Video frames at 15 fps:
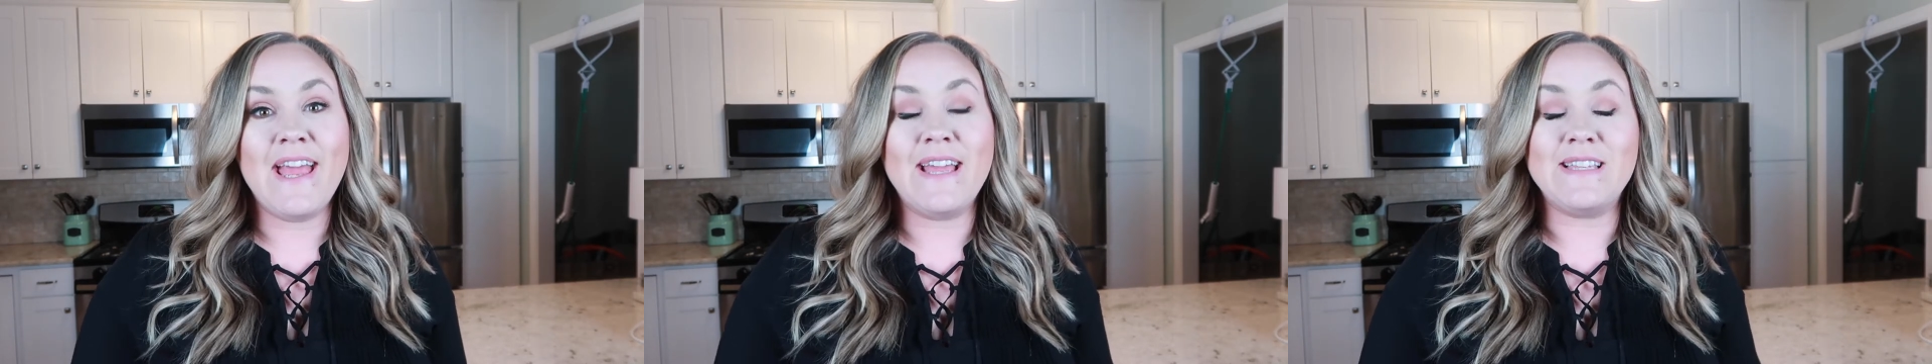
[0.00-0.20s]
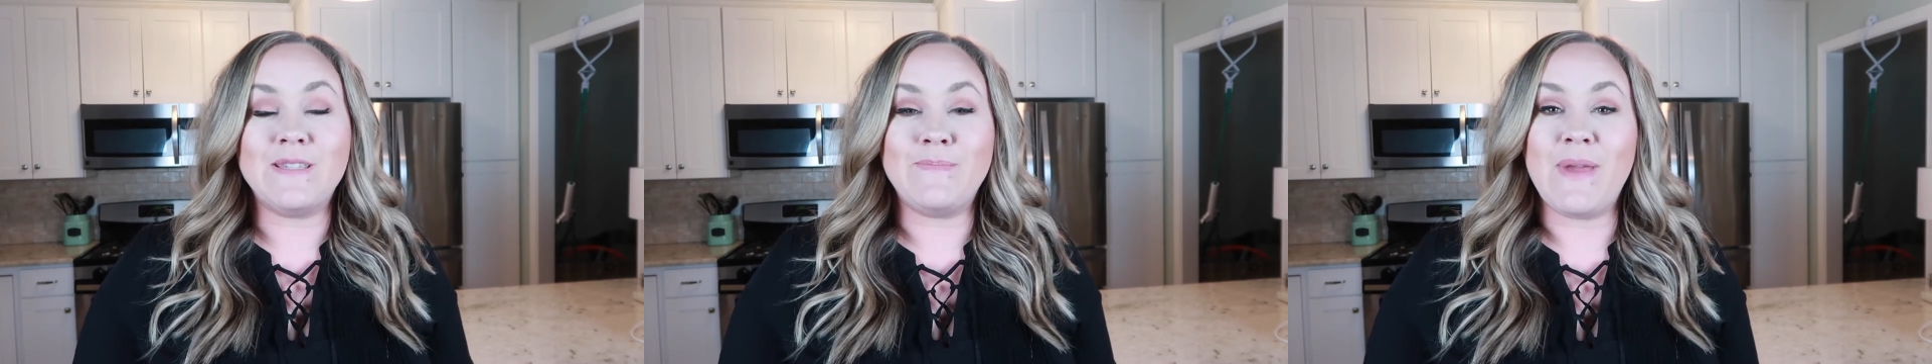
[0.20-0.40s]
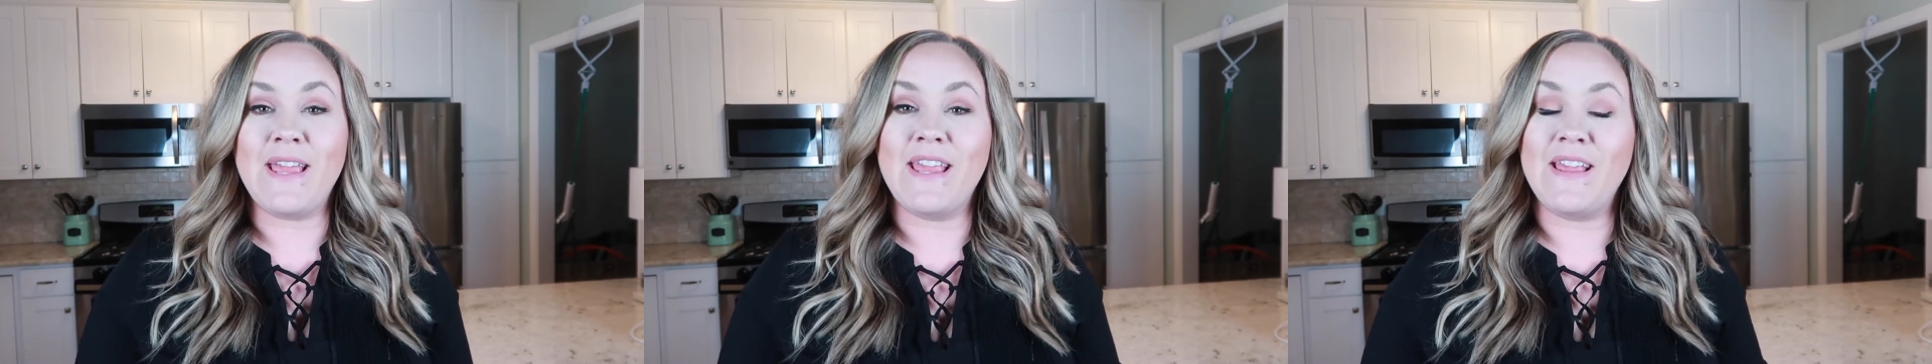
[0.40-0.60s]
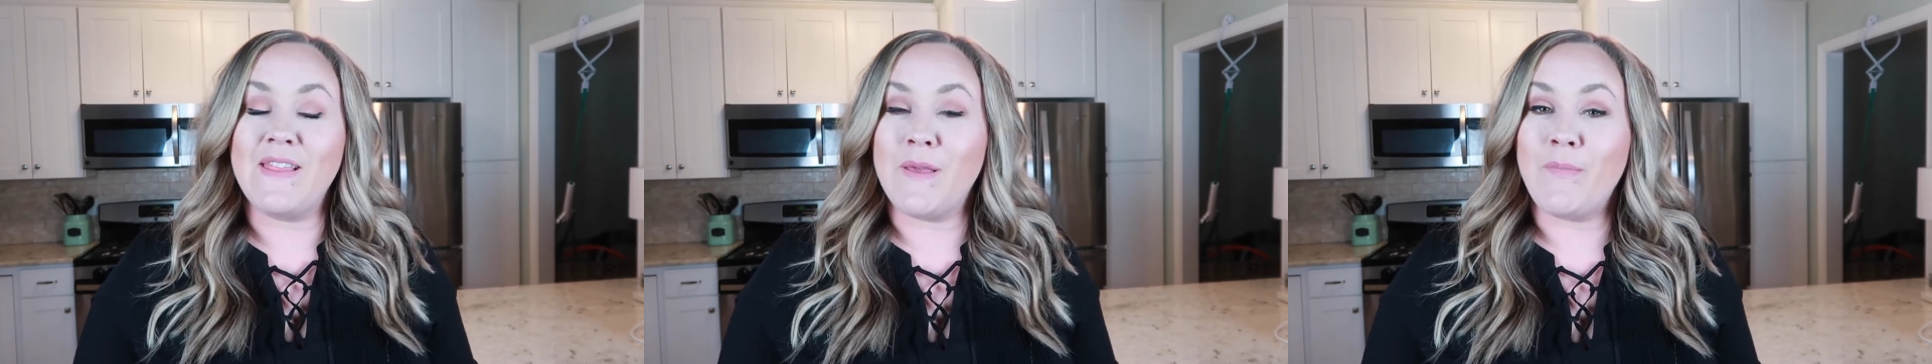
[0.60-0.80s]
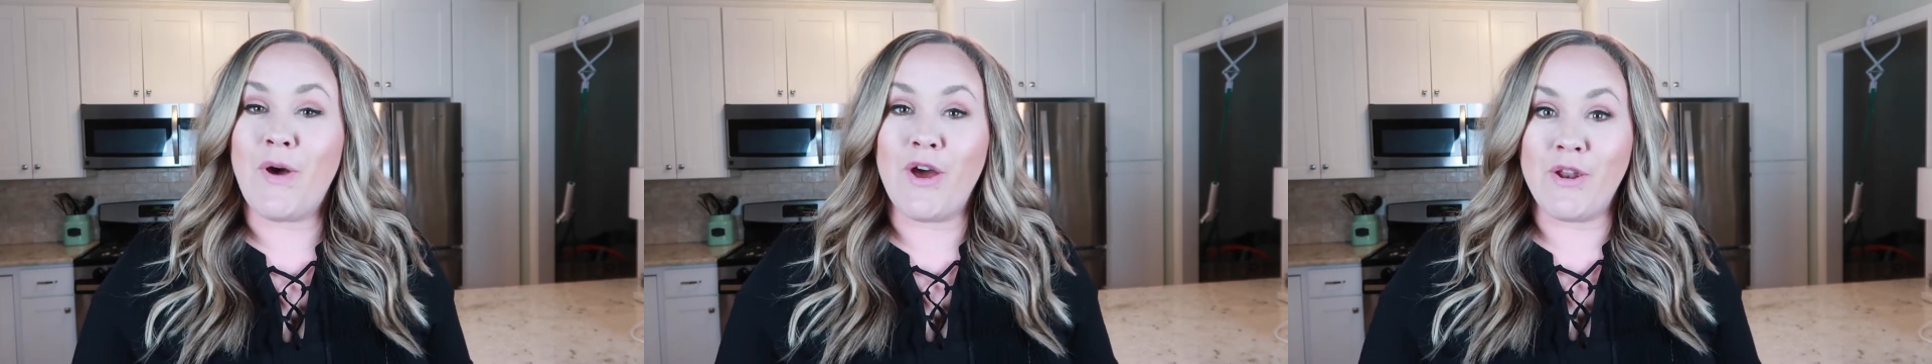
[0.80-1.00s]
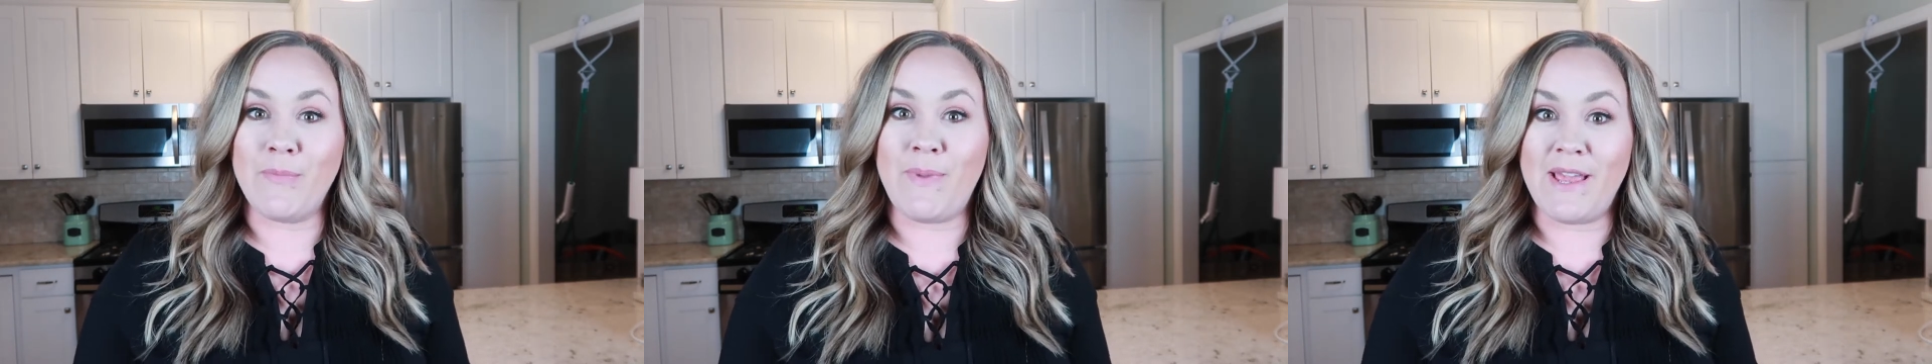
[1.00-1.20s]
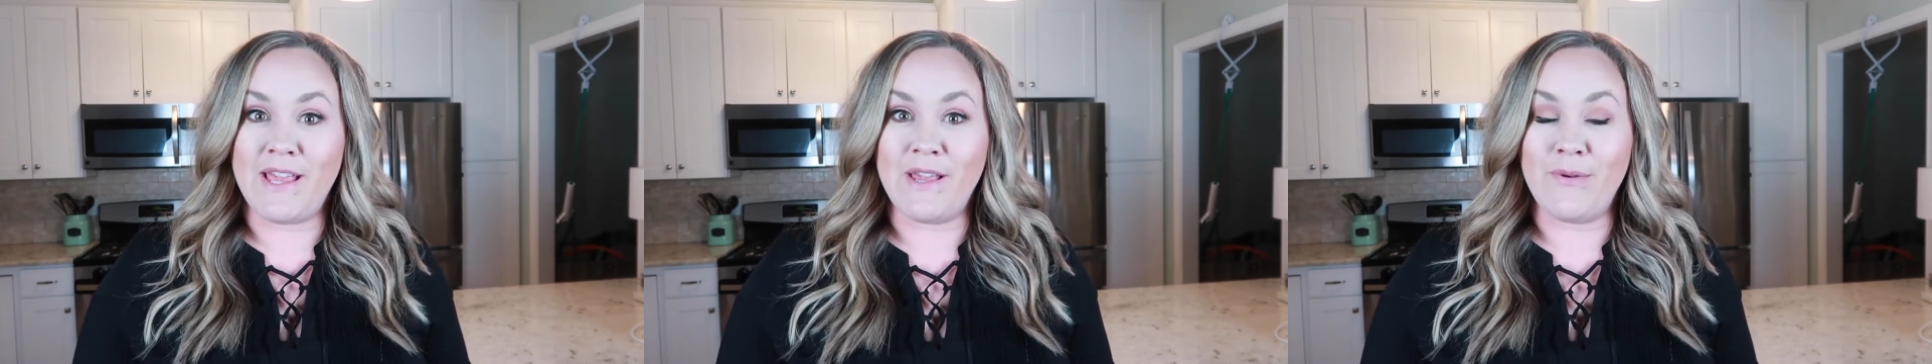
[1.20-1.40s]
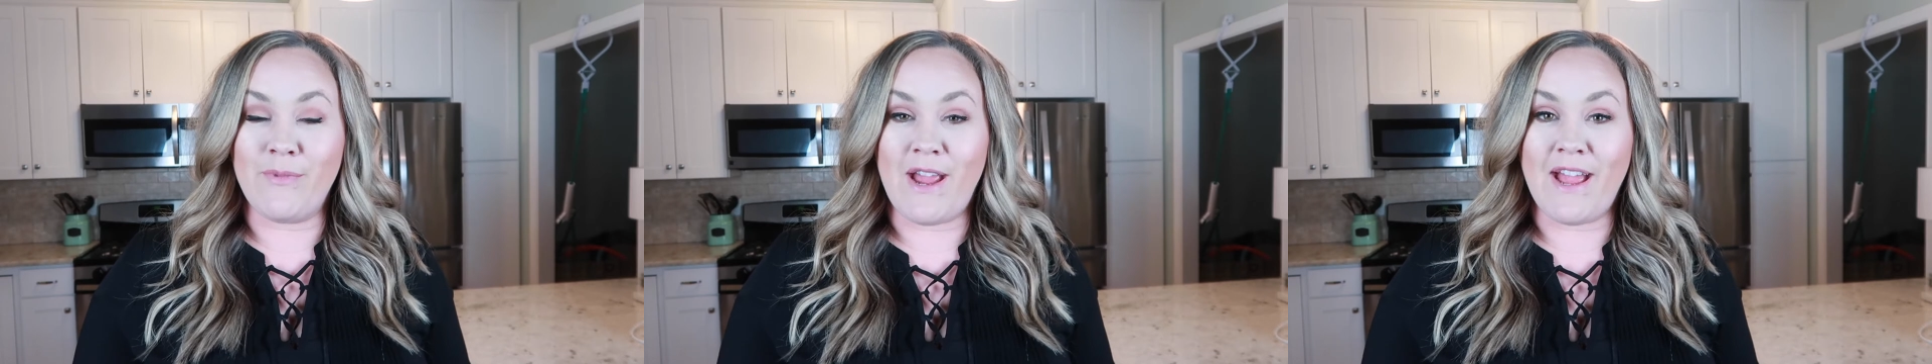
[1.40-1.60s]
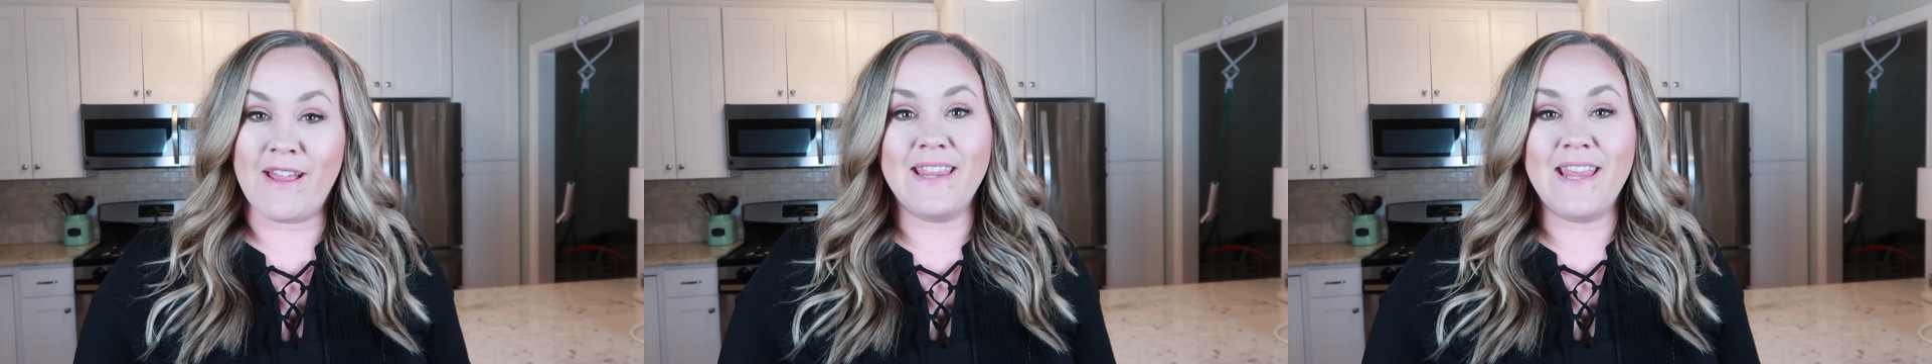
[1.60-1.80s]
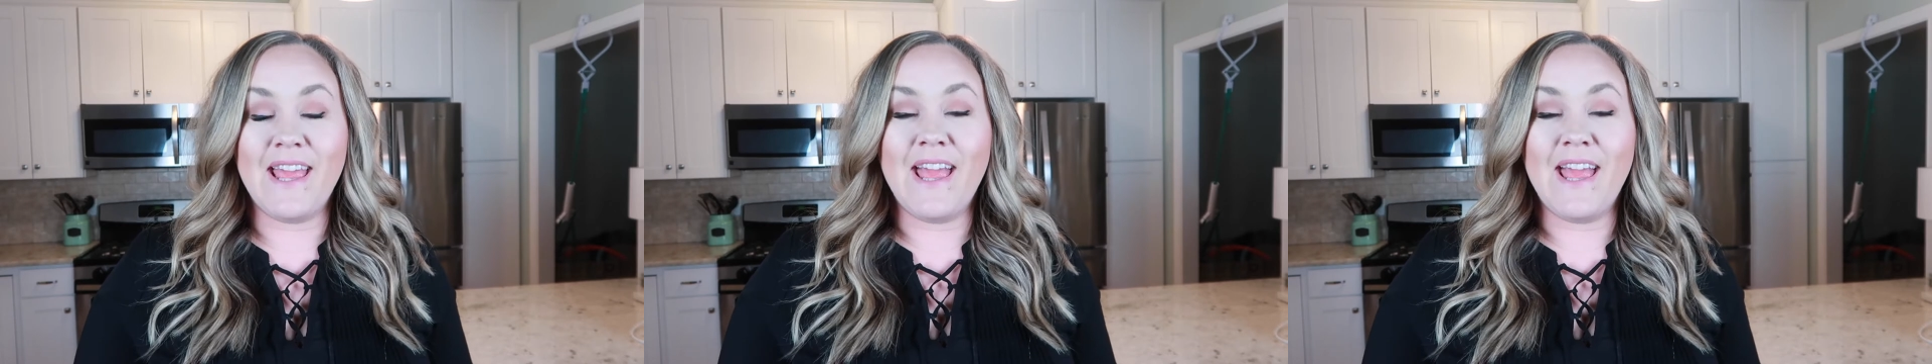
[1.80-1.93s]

is baking them on a baking rack.